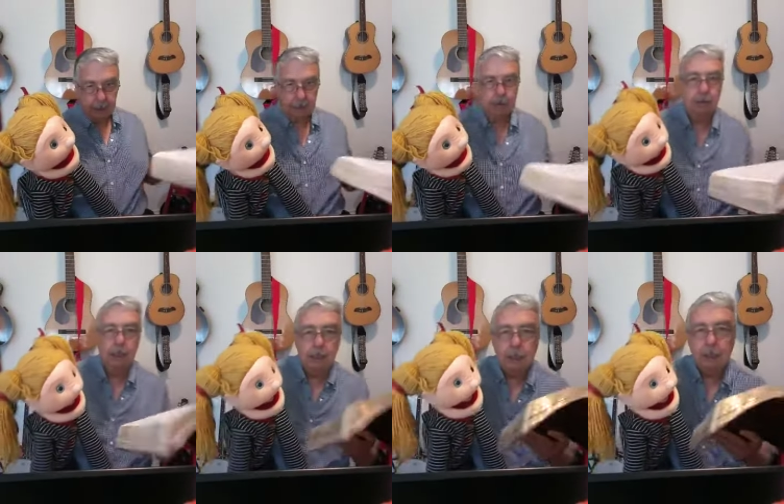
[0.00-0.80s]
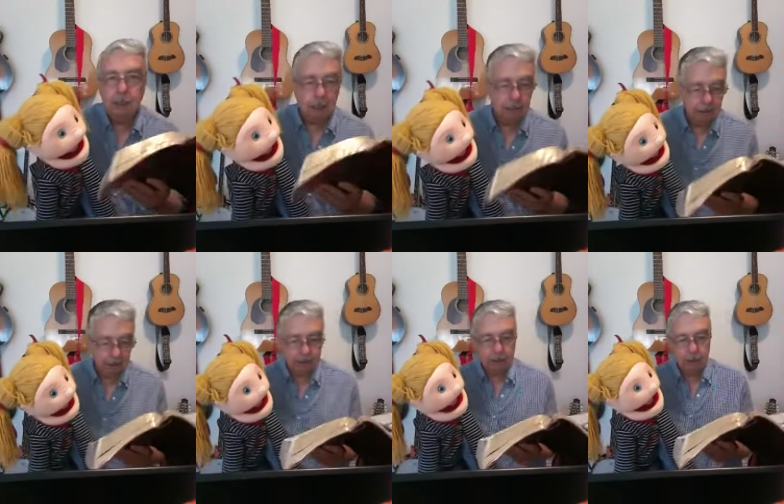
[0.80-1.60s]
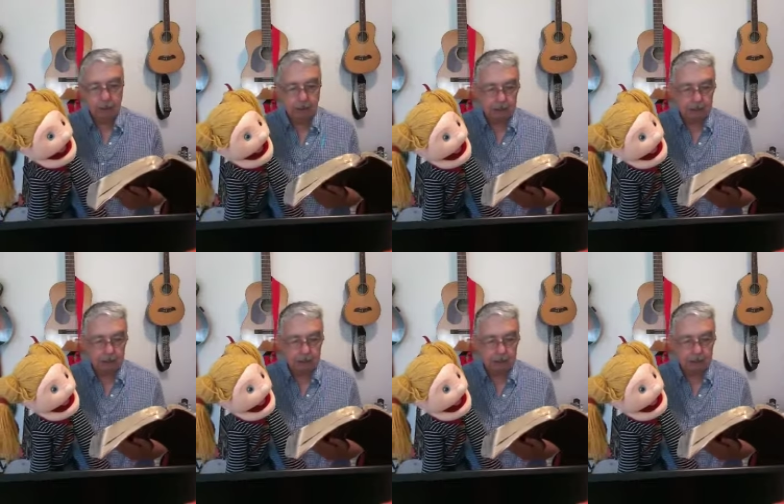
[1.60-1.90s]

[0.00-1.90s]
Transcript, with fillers: I have it right here, all ready to go.